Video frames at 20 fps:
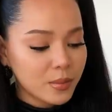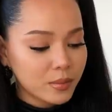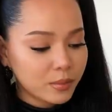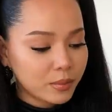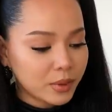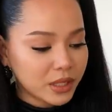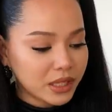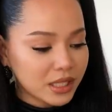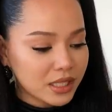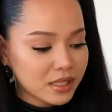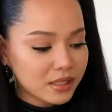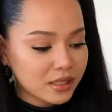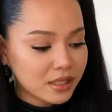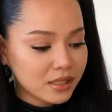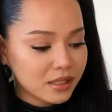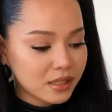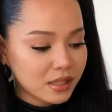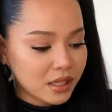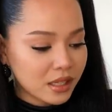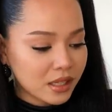But this
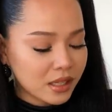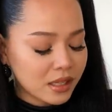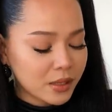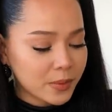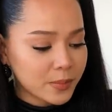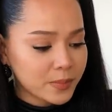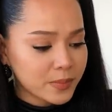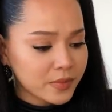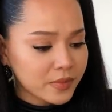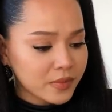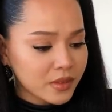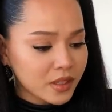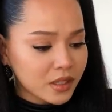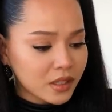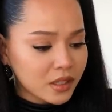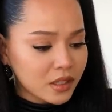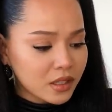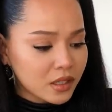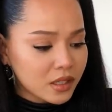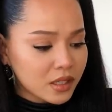is the
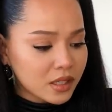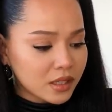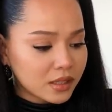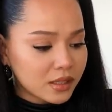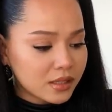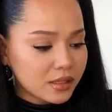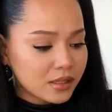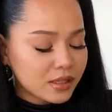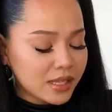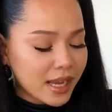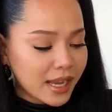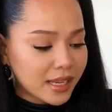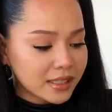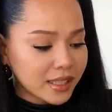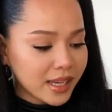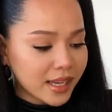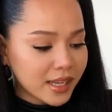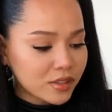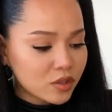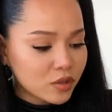
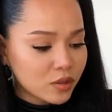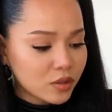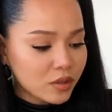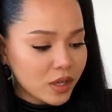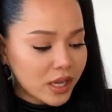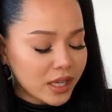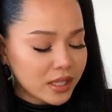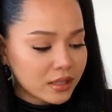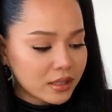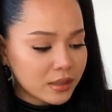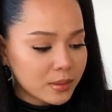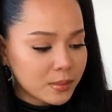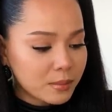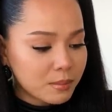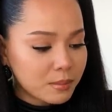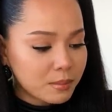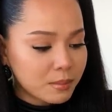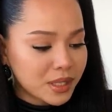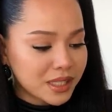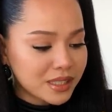Sandcastle and the
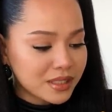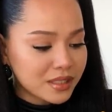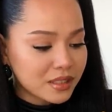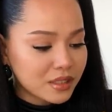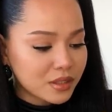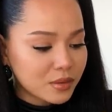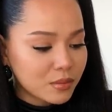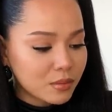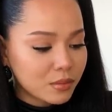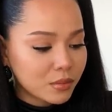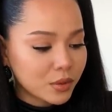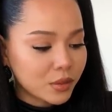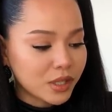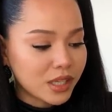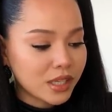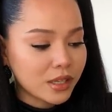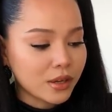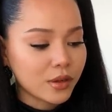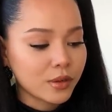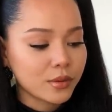Mint
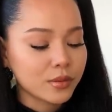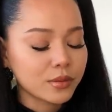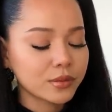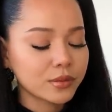Mojito.